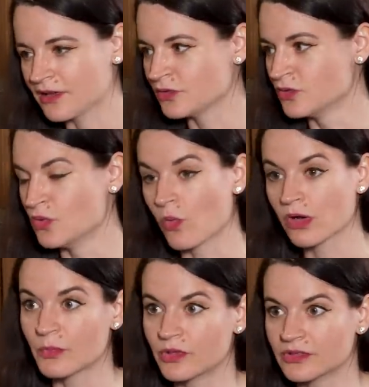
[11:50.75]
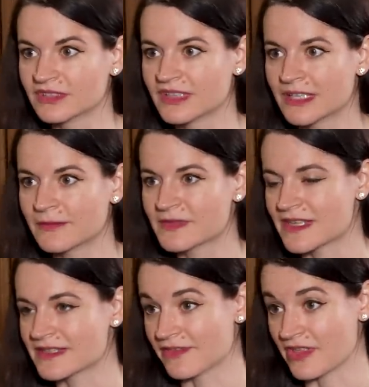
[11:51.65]
normal
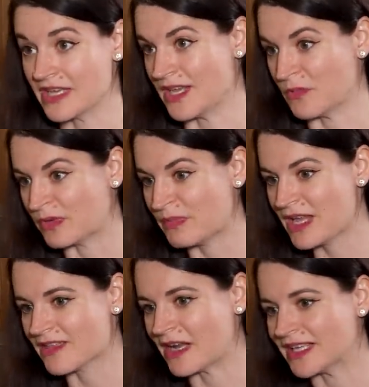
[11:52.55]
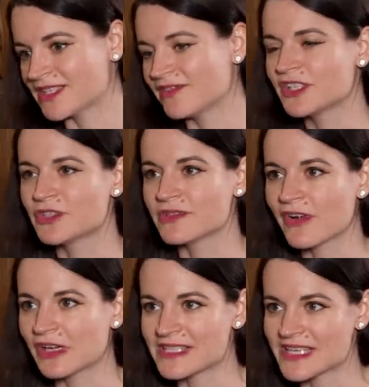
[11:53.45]
sense of thinking would be that it's just
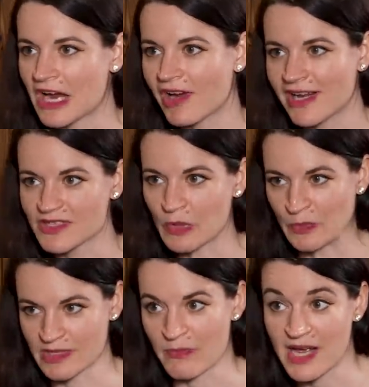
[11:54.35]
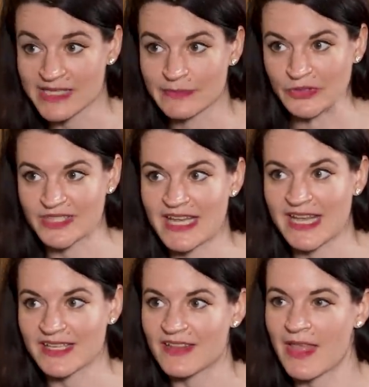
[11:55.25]
very scary, and it's almost impossible to
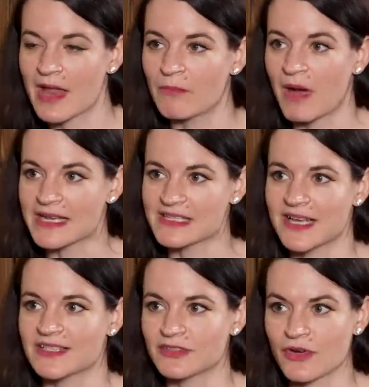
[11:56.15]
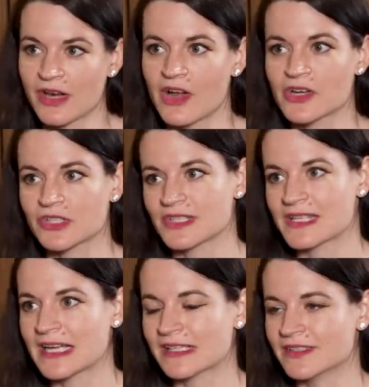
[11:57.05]
get into that mindset to try to
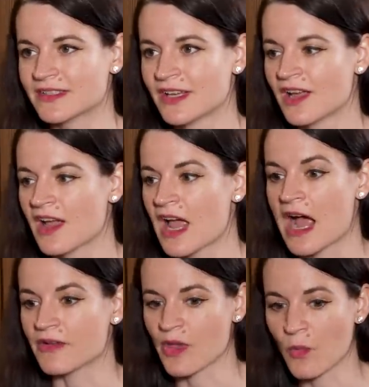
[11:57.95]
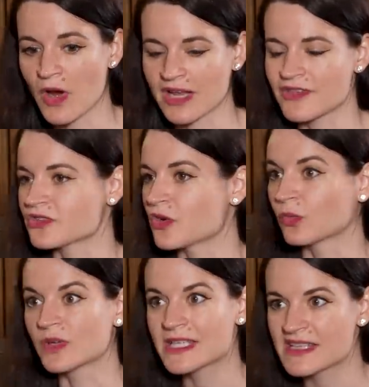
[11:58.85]
understand how they work. And there's no
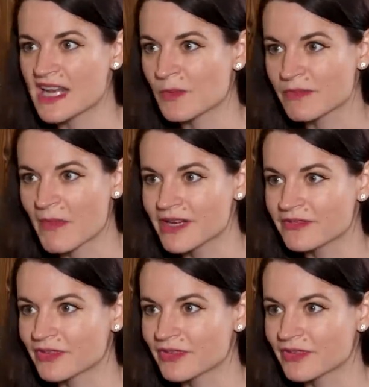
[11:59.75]
reasoning with mind